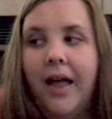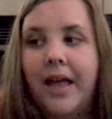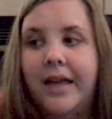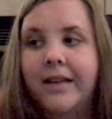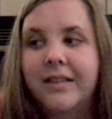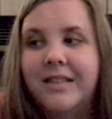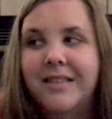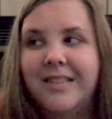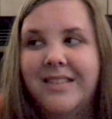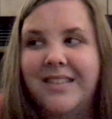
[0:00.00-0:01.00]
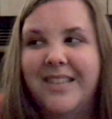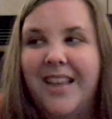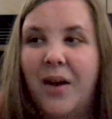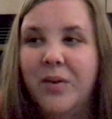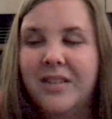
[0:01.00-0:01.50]
And
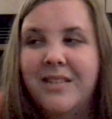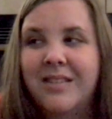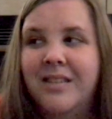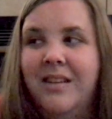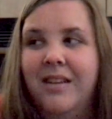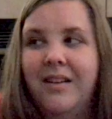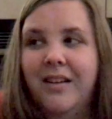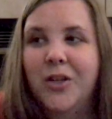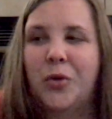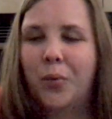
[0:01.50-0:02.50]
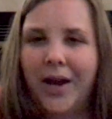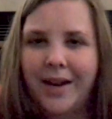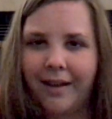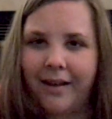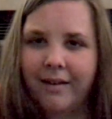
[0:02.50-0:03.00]
that was
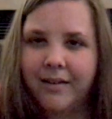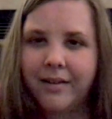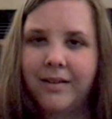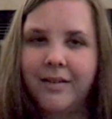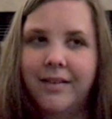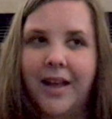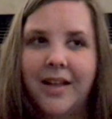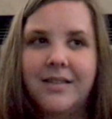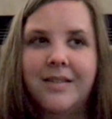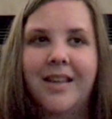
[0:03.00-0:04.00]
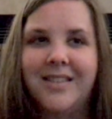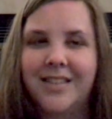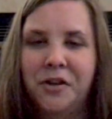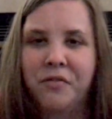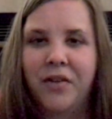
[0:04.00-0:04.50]
grating.
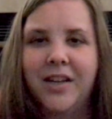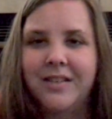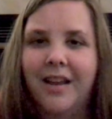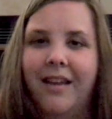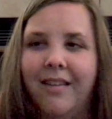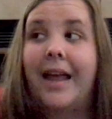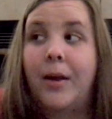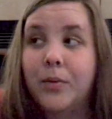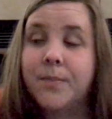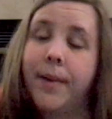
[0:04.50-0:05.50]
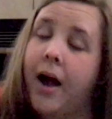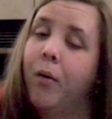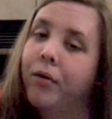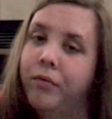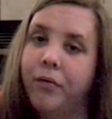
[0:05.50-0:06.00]
That's convicting. It was
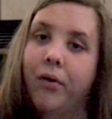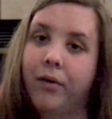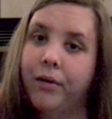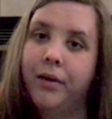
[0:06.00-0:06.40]
powerful